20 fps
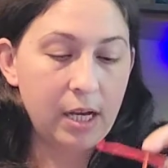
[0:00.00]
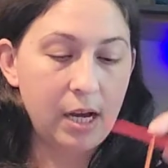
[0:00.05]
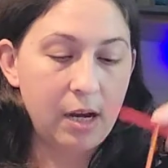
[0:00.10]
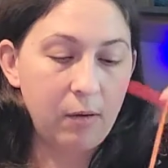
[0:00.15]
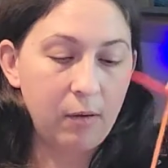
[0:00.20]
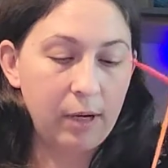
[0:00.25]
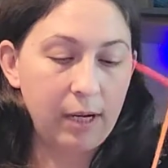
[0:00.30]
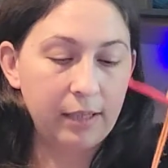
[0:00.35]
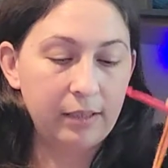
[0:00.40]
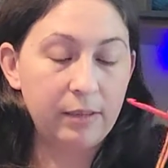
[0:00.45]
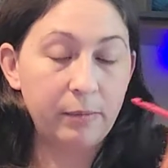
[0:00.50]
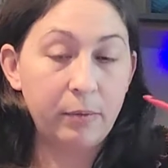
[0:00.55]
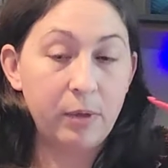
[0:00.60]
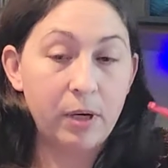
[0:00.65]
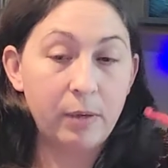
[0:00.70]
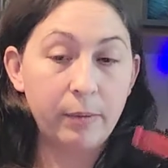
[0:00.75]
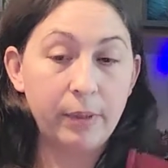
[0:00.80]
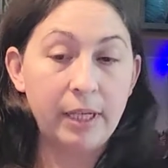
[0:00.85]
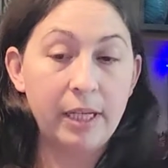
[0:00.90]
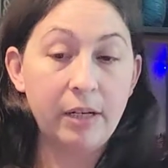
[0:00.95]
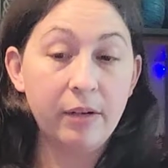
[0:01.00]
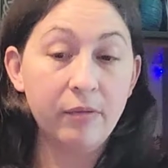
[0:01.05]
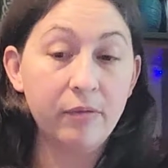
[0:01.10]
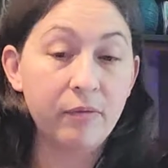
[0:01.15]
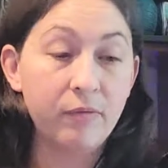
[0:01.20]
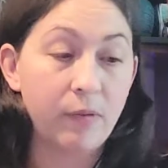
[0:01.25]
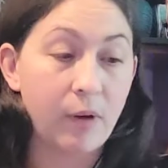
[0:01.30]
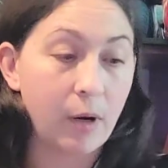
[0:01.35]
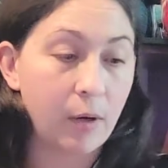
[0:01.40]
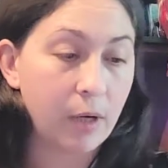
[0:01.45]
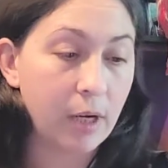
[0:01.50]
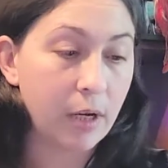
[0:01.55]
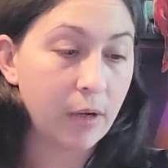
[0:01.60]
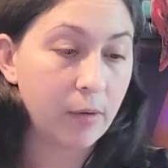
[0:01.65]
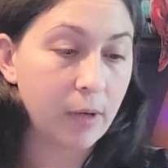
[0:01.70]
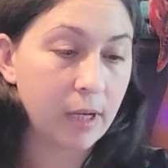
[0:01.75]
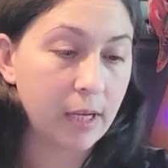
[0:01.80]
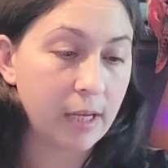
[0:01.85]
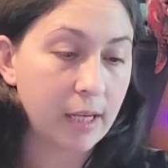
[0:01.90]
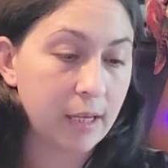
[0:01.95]
I'm going to have to probably get a
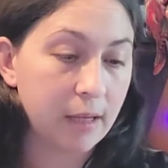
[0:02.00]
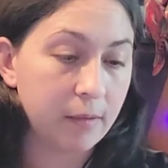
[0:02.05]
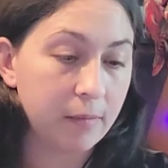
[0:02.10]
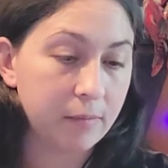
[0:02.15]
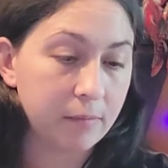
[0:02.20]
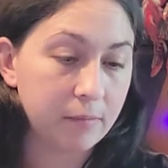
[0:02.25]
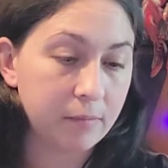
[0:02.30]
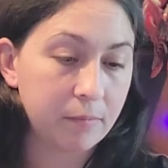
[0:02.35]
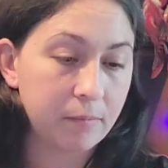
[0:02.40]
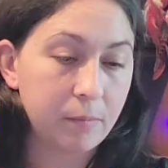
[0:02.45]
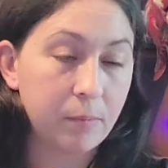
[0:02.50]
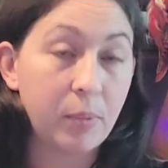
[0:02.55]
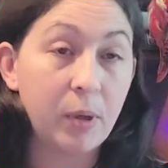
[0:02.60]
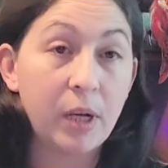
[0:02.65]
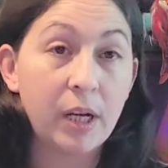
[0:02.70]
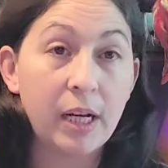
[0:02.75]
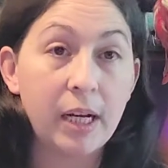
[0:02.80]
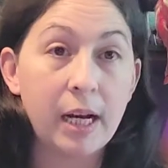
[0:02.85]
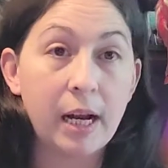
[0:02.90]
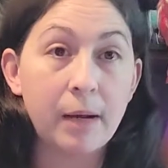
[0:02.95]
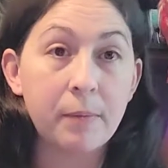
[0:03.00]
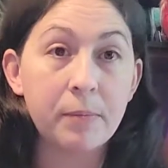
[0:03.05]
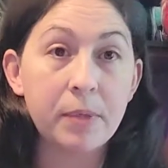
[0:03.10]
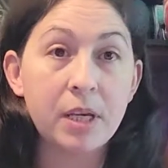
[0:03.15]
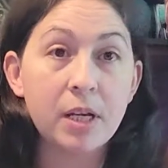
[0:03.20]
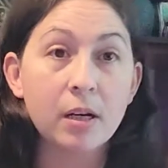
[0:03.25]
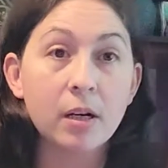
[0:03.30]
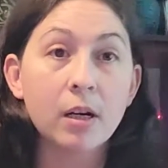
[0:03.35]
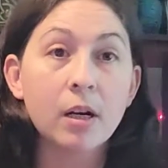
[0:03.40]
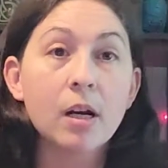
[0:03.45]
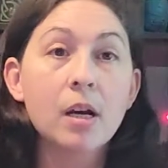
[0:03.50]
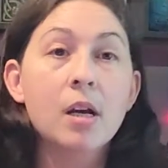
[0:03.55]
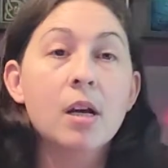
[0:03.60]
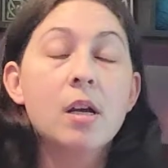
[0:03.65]
photo and put it up here.